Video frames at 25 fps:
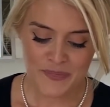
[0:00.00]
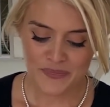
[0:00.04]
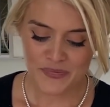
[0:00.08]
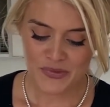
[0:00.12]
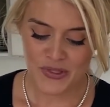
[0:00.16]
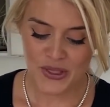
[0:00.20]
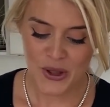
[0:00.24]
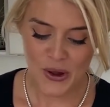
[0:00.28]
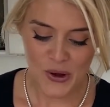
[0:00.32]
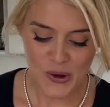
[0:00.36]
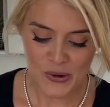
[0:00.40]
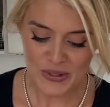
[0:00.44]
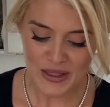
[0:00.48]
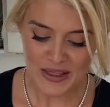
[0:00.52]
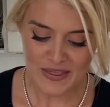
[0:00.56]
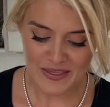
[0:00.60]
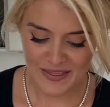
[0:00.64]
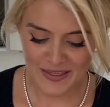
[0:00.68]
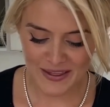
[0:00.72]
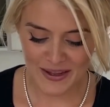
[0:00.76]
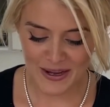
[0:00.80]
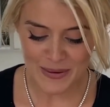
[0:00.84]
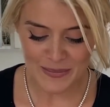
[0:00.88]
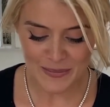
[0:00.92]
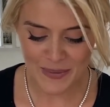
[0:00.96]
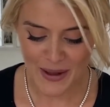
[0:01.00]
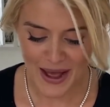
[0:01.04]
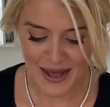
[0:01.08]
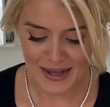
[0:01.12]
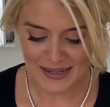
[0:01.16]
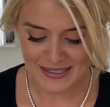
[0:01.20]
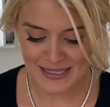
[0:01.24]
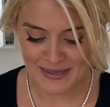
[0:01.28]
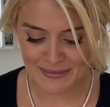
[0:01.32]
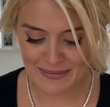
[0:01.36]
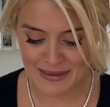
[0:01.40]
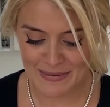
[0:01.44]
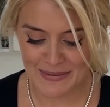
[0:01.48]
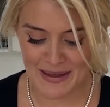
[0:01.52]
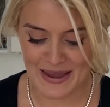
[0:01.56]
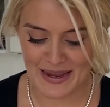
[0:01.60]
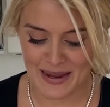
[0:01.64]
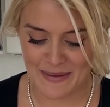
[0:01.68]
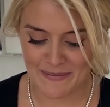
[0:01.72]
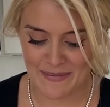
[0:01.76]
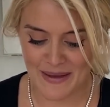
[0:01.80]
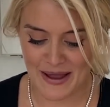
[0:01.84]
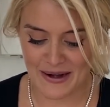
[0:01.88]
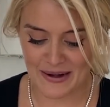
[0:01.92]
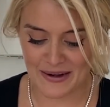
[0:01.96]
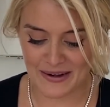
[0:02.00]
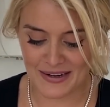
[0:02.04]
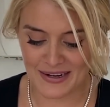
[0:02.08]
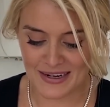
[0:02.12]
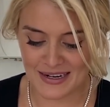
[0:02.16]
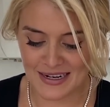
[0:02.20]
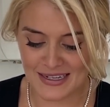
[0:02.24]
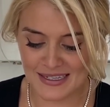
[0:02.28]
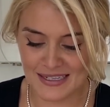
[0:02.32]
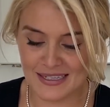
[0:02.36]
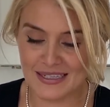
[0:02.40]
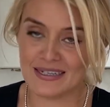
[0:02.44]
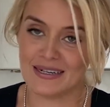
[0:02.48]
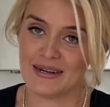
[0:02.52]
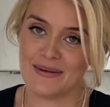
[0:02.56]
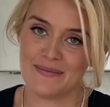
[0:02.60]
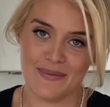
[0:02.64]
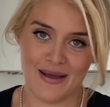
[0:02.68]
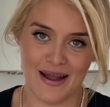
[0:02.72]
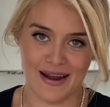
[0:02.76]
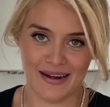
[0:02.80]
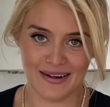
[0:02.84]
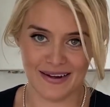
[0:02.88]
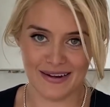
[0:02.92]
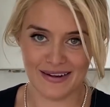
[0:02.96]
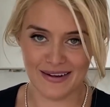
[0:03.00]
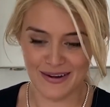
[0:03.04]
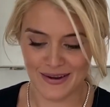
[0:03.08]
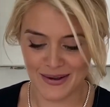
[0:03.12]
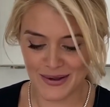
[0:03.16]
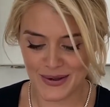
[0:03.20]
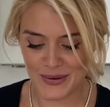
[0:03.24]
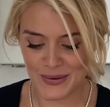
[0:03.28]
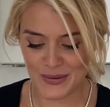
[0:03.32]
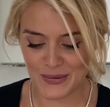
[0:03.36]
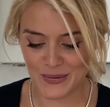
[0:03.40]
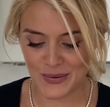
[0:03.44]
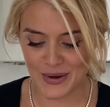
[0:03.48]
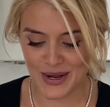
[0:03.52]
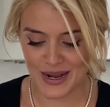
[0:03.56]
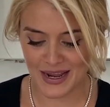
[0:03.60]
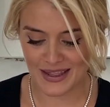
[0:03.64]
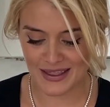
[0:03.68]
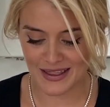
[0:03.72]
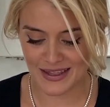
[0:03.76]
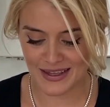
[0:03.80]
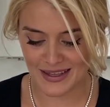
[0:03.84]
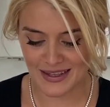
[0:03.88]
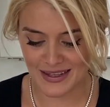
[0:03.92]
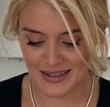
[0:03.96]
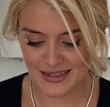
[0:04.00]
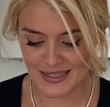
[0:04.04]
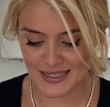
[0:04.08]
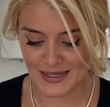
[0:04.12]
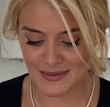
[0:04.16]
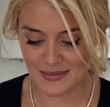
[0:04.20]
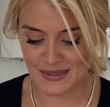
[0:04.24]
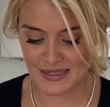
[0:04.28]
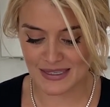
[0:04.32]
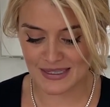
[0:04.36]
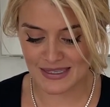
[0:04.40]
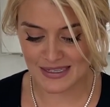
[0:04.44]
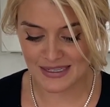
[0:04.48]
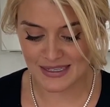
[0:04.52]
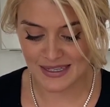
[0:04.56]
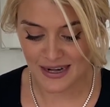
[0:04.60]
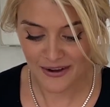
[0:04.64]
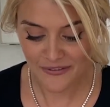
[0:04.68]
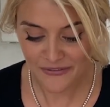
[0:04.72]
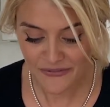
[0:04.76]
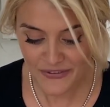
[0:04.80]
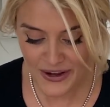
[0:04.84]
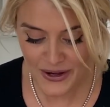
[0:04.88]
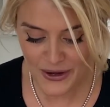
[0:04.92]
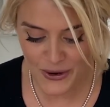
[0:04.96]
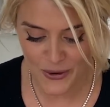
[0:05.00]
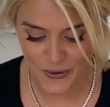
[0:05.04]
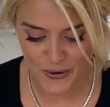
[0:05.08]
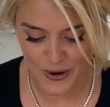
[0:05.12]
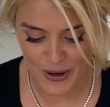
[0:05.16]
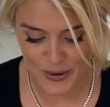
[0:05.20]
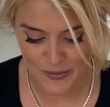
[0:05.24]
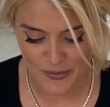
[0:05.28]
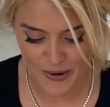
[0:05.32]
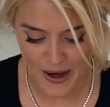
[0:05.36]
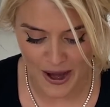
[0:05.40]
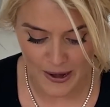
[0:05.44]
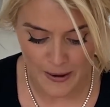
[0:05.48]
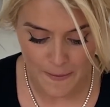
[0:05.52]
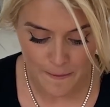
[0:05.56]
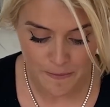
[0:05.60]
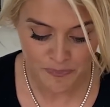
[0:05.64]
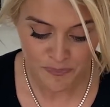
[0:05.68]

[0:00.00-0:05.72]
The only thing that could possibly make it better is to combine it with some stuffing cornbread